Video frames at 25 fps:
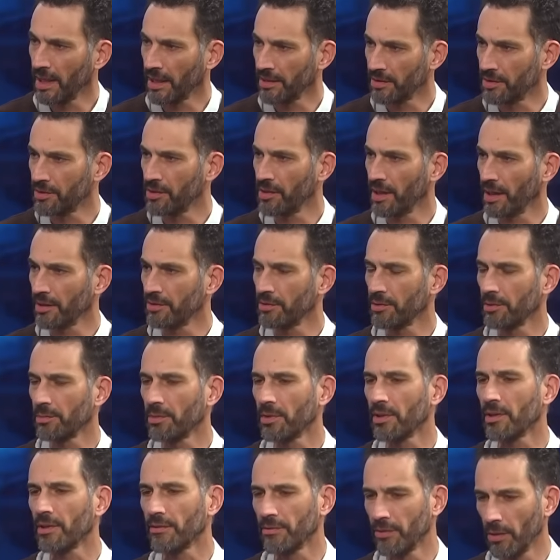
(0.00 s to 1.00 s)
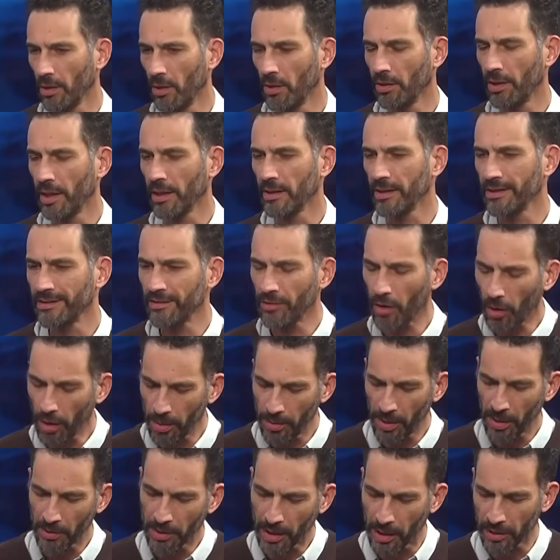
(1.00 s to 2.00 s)
That's your belief. Okay, let's talk
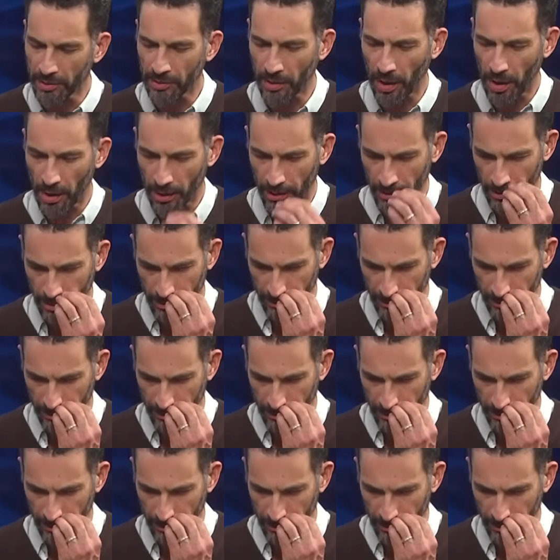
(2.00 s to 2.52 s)
about Qatar.